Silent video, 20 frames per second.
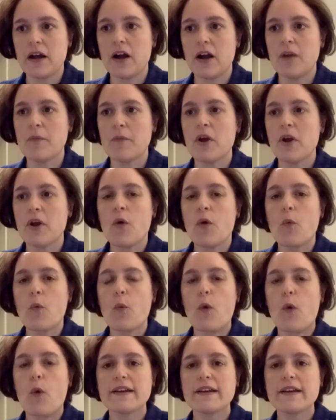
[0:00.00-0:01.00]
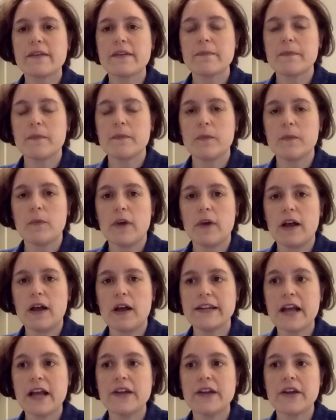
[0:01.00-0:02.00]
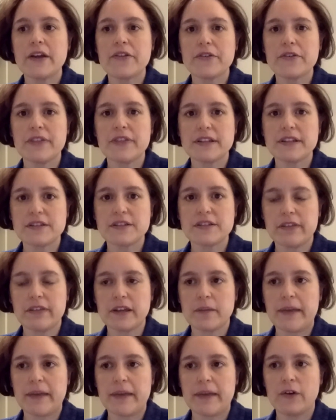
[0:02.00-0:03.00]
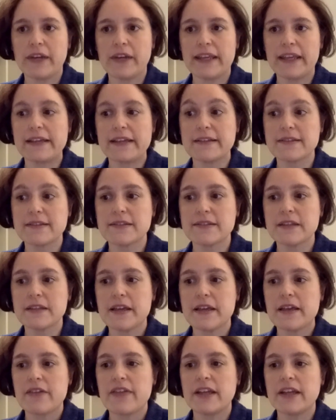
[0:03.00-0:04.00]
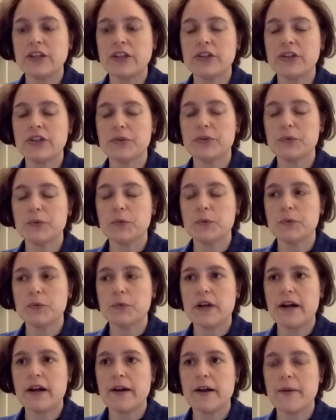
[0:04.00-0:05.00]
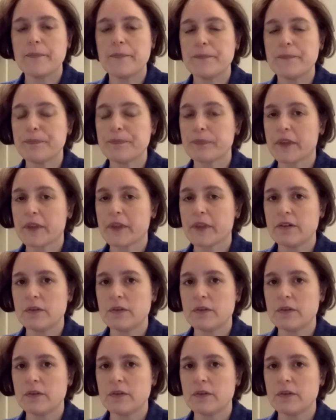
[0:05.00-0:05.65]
Um, one an, another thing to think about is that you um,